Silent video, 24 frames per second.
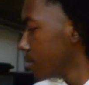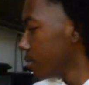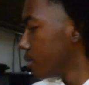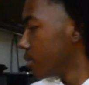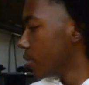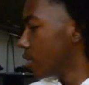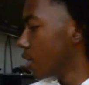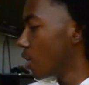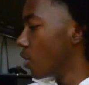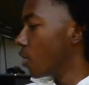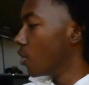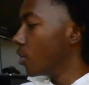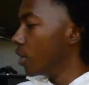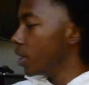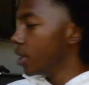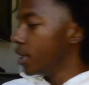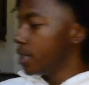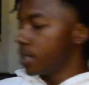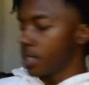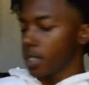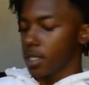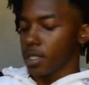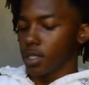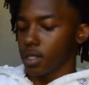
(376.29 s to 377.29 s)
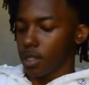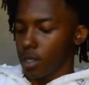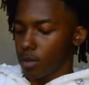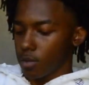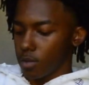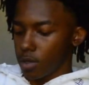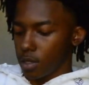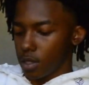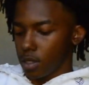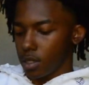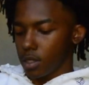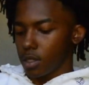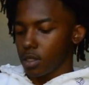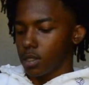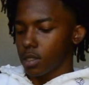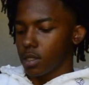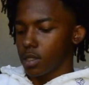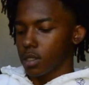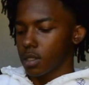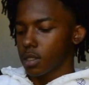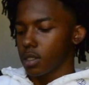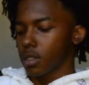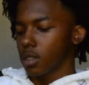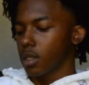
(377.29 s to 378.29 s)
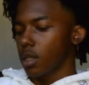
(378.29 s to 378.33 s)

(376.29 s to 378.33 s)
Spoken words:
The Cornelius Enzo ones,